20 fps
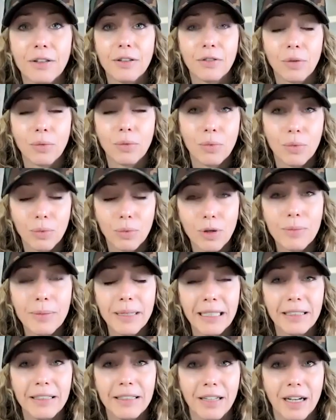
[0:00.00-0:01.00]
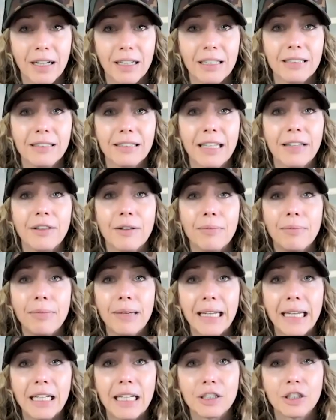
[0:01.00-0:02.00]
the woman does and the
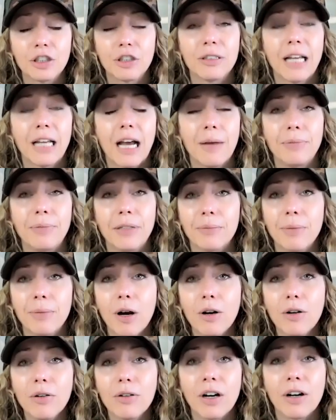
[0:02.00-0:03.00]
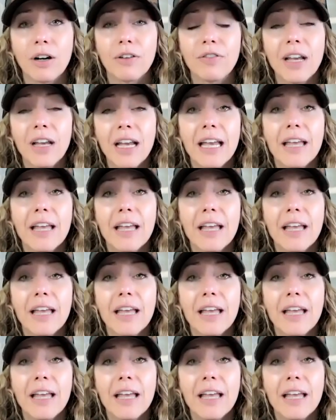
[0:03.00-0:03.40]
man should not be a part of.